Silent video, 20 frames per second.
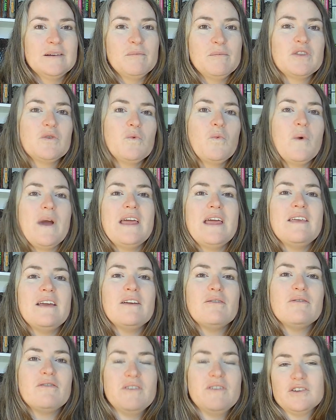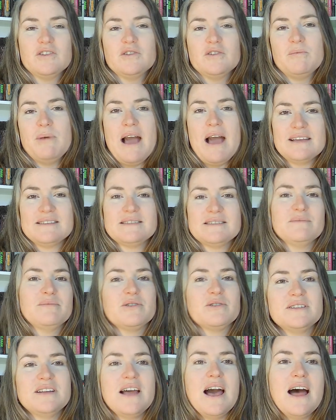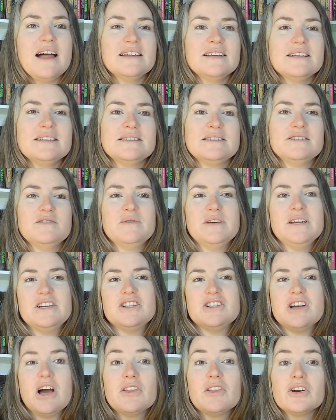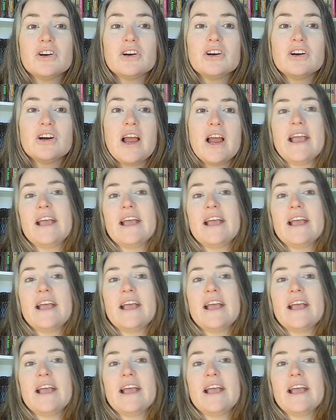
but the way they reveal their pasts and personalities to each other